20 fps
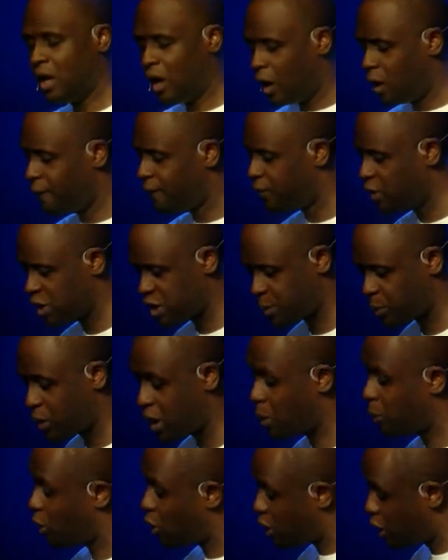of this
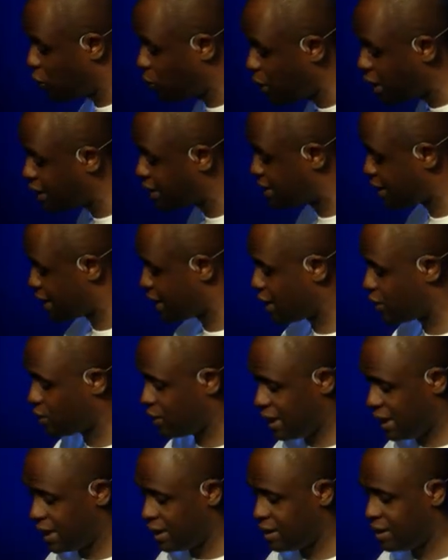prayer. We're going to read it together
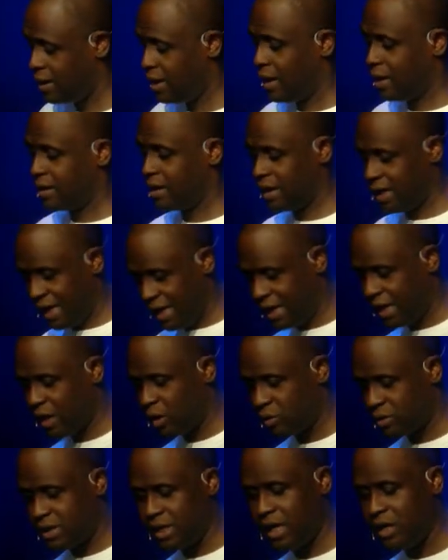in the
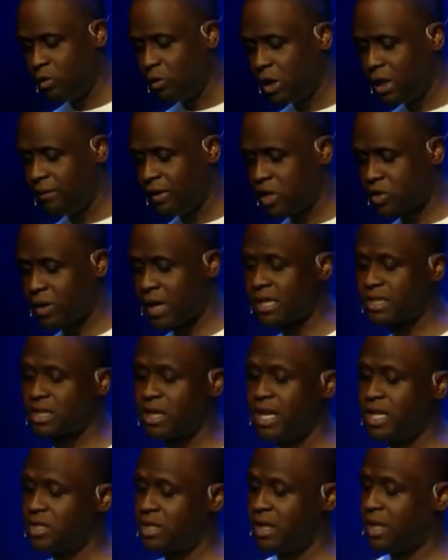NLT, New Living
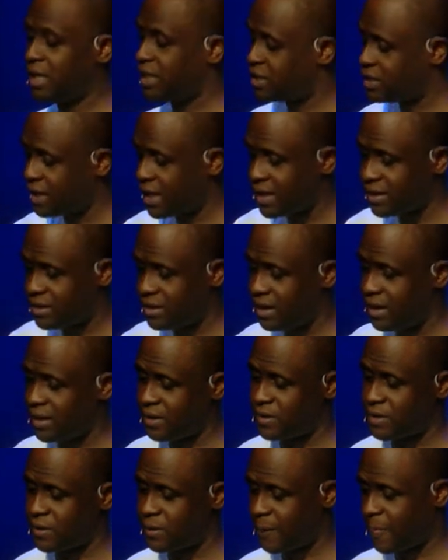Translation. And it says
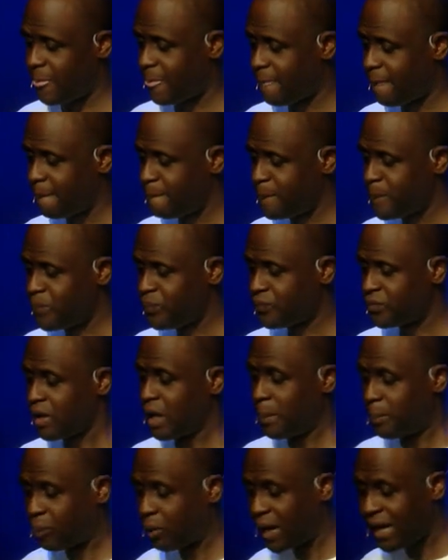this,
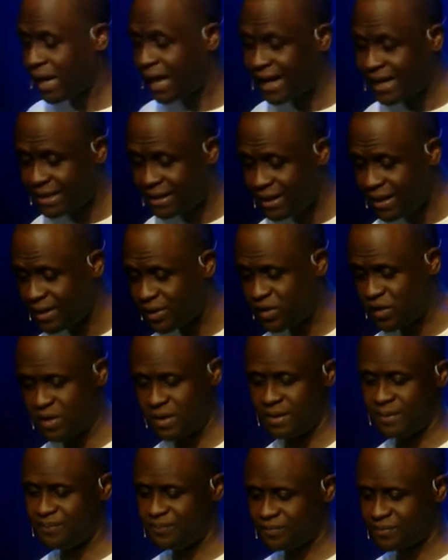pray like this.
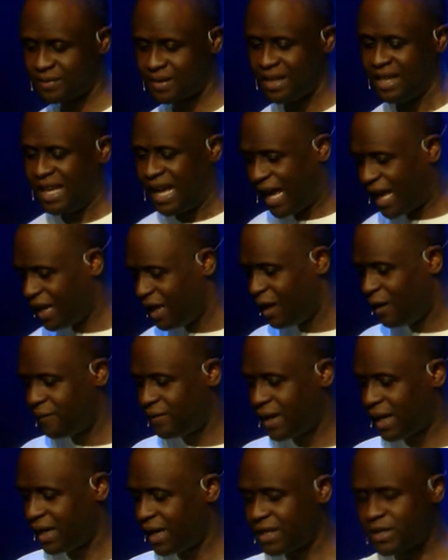I love
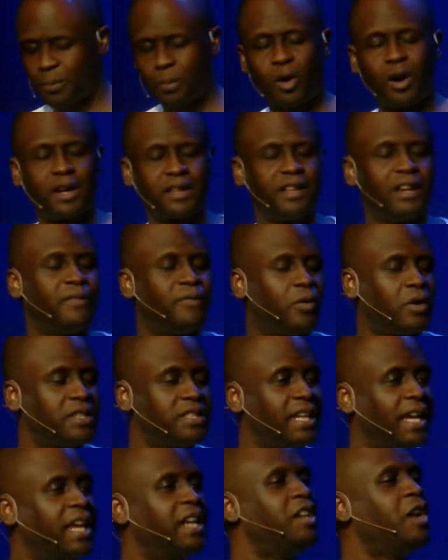that. Let's park there for a
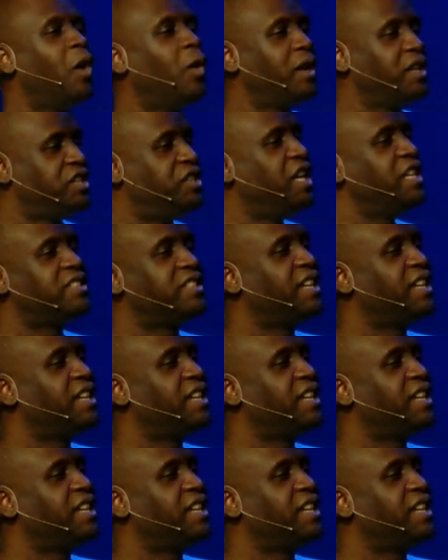second. Notice Jesus